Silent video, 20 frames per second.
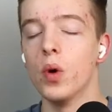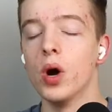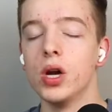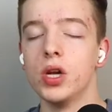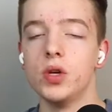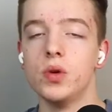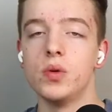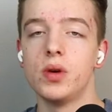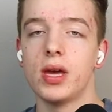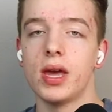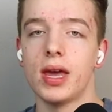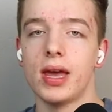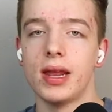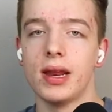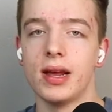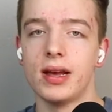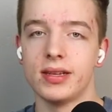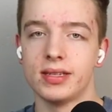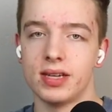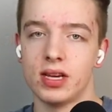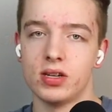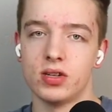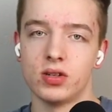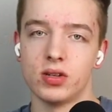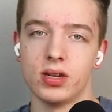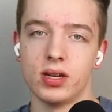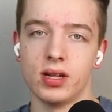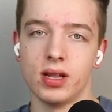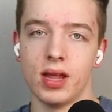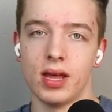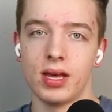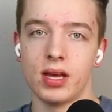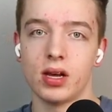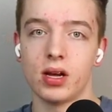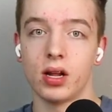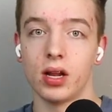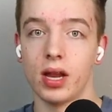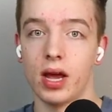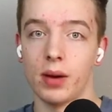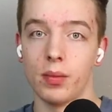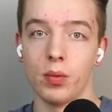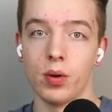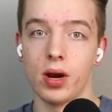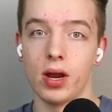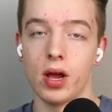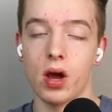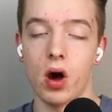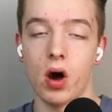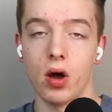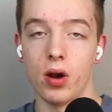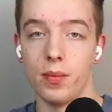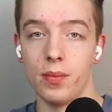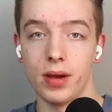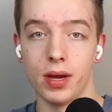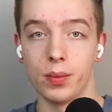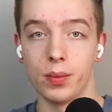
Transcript: you can essentially like collaborate on a big